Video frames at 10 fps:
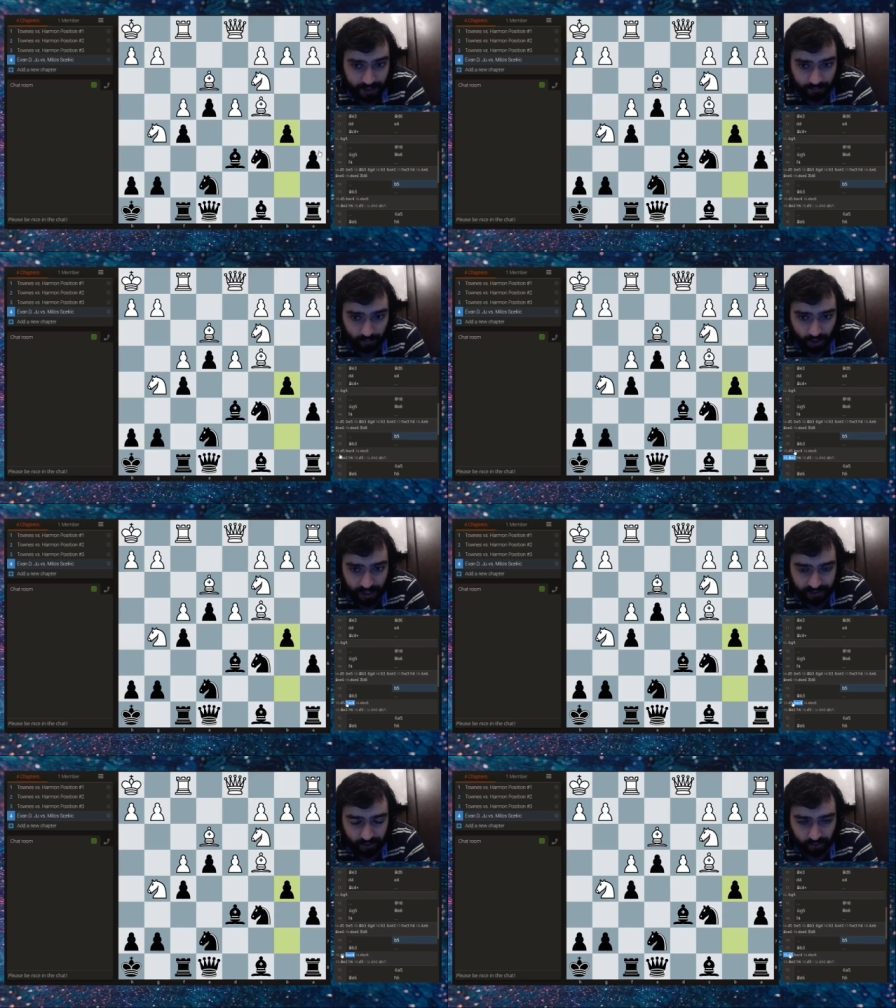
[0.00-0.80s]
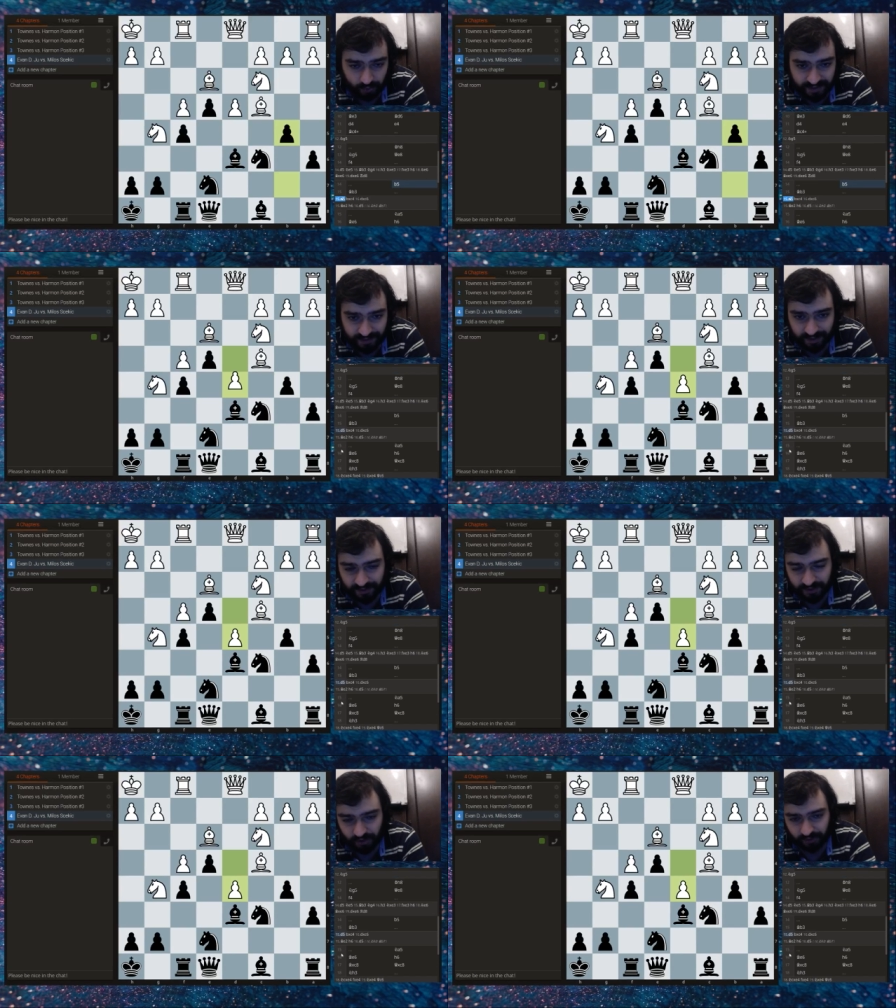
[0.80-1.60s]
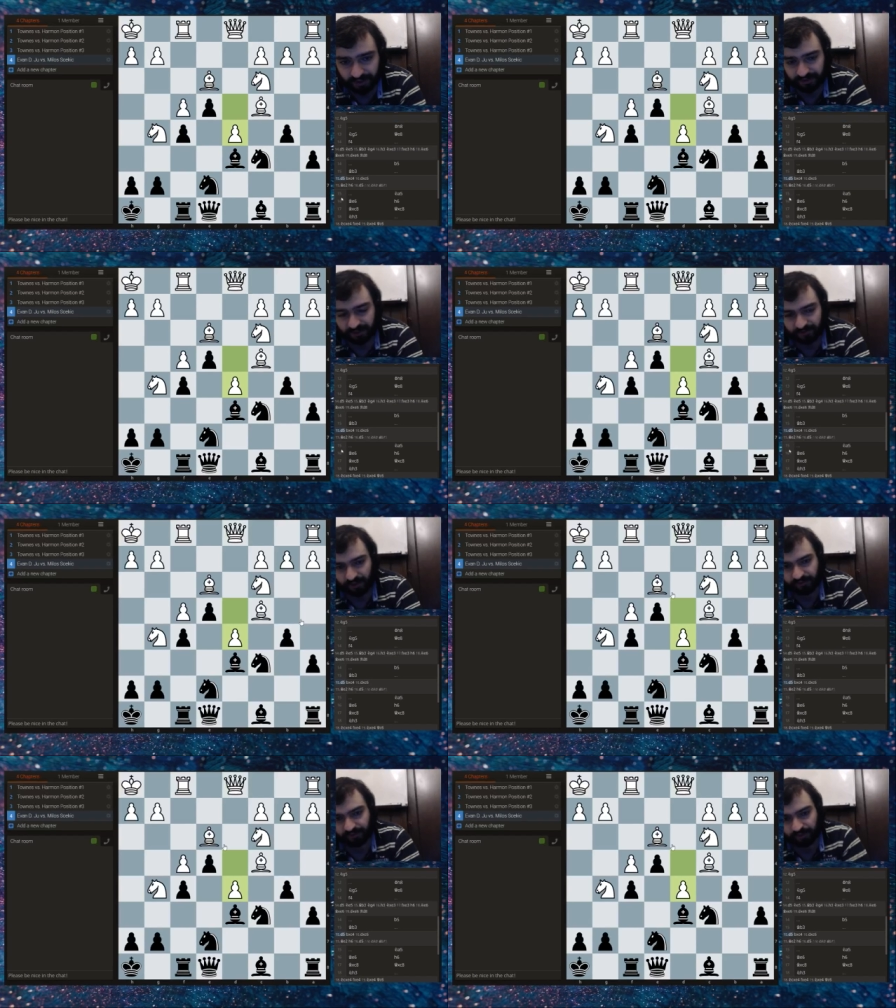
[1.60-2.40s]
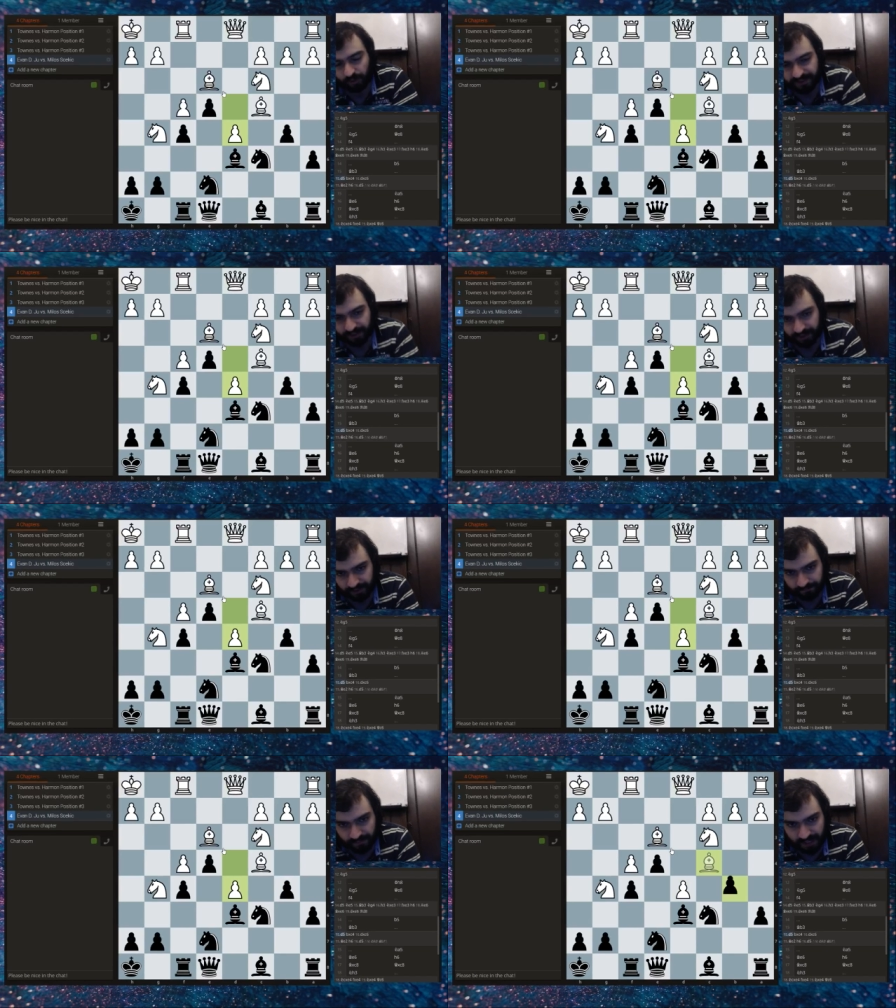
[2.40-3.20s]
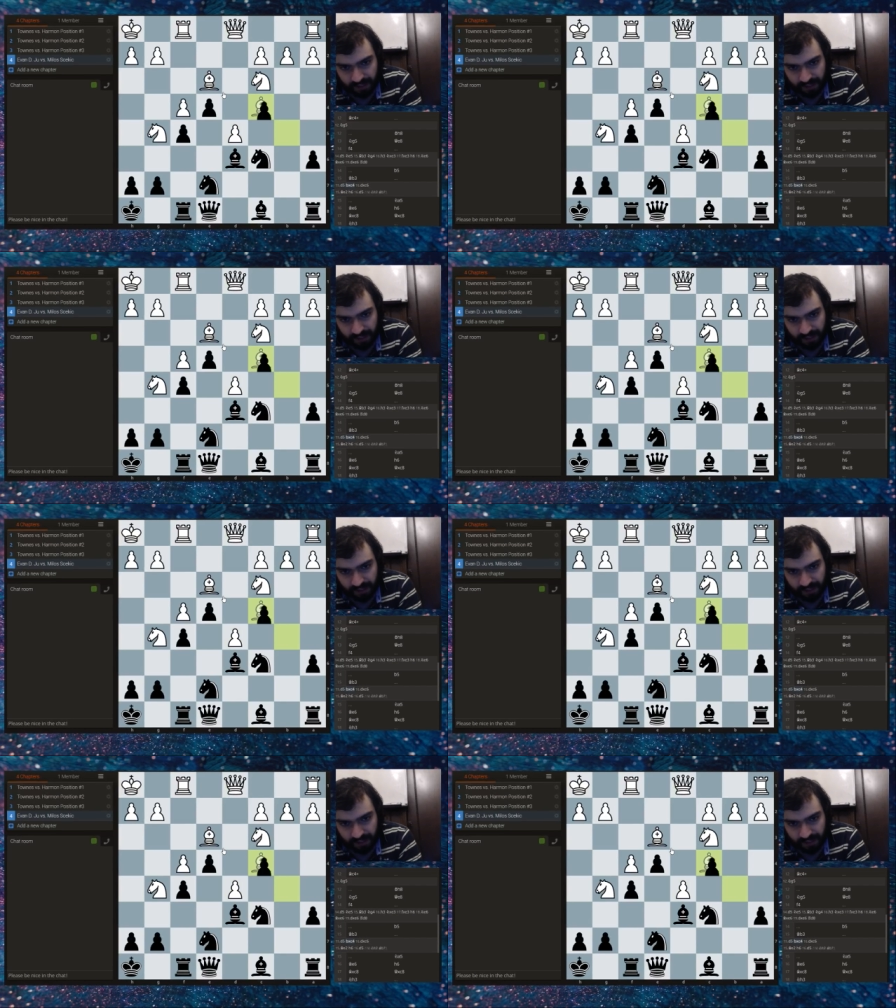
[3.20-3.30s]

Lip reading: More accurate was inserting d5 once again,